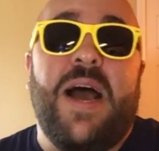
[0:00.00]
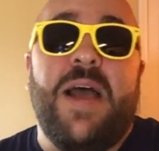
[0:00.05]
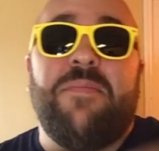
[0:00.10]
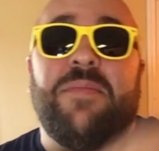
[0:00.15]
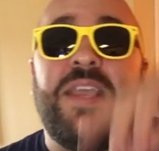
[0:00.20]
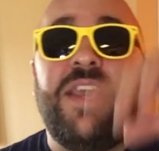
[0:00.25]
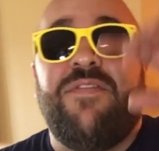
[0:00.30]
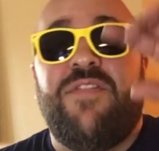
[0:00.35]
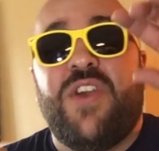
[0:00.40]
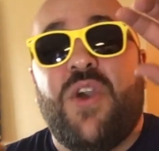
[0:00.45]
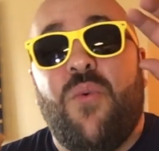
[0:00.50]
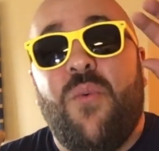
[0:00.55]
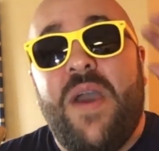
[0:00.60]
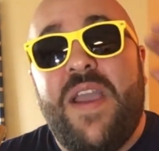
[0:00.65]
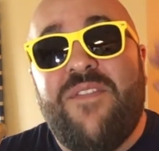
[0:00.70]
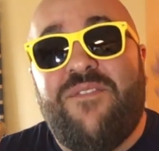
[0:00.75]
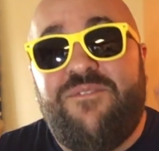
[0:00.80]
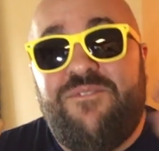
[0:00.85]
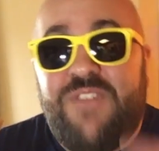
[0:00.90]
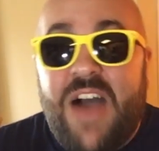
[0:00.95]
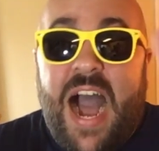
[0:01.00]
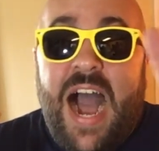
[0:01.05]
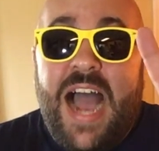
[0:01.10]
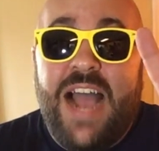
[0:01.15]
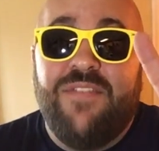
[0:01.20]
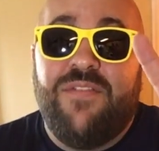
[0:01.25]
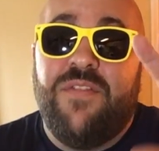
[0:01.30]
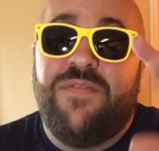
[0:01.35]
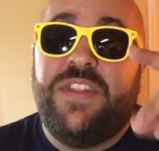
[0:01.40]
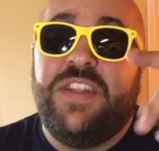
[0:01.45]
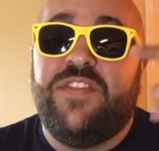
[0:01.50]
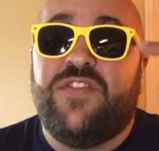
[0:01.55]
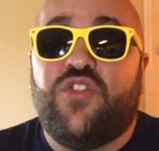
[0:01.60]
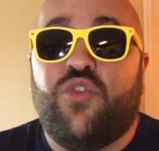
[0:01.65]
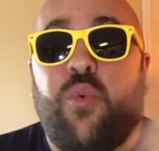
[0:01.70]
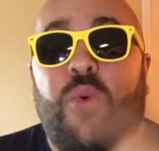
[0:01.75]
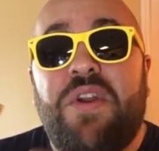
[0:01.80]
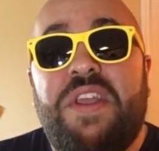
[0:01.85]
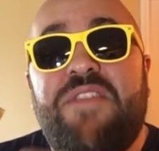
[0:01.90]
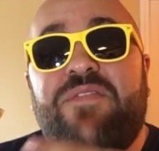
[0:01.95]
I'm giving away five of these
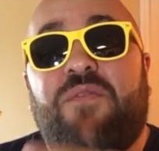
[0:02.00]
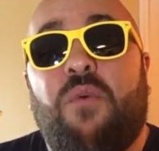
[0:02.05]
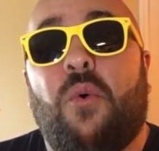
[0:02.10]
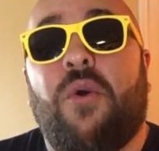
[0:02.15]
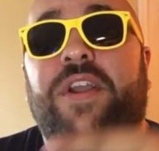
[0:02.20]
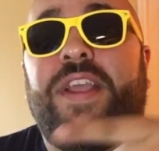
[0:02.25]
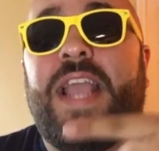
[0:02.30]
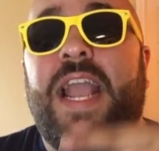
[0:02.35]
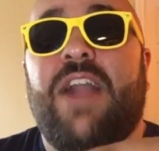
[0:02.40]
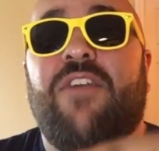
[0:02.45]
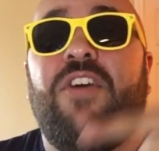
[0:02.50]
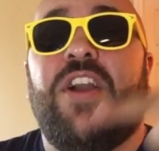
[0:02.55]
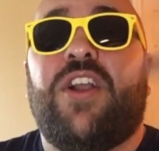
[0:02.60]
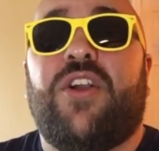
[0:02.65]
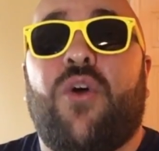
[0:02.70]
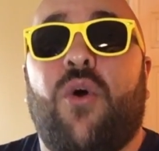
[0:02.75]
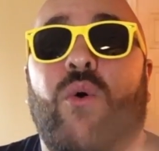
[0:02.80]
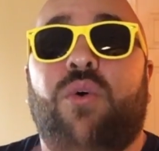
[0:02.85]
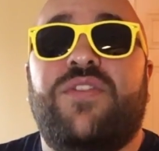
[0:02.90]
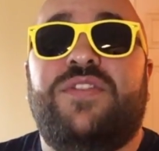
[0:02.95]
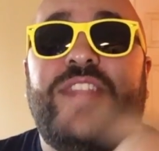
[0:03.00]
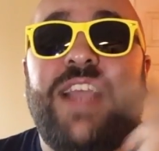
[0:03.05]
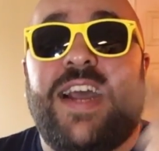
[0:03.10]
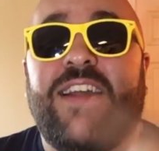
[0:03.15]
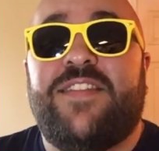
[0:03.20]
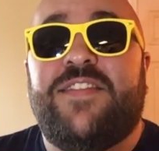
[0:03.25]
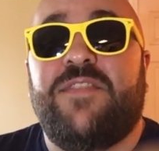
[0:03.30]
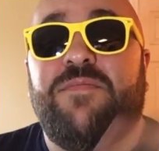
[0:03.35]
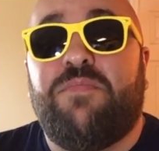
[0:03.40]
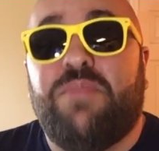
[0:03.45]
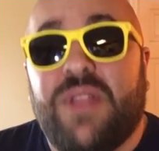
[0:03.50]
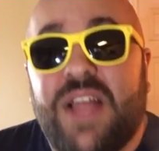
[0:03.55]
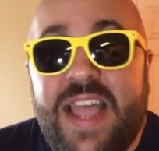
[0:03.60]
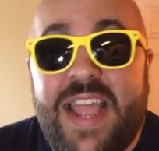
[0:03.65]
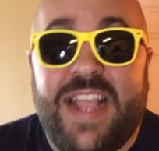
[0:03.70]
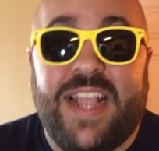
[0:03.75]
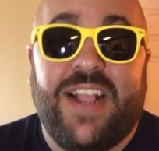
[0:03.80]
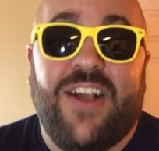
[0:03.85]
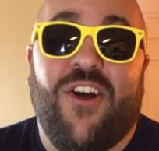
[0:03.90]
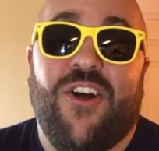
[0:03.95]
twenty-four karat gold decks of
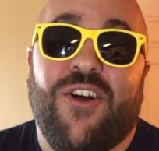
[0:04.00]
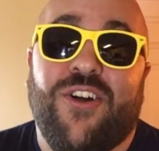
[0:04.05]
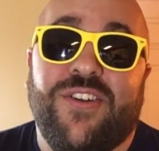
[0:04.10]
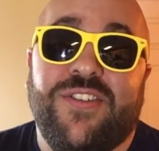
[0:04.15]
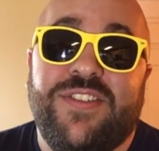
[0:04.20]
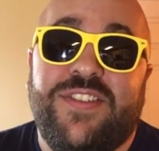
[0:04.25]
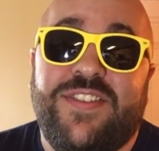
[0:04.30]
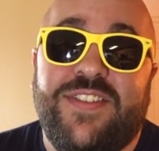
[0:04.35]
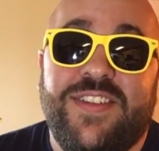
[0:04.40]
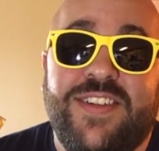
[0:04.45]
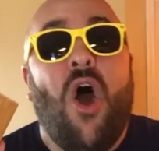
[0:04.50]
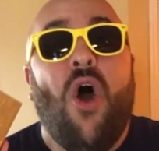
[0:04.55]
playing cards.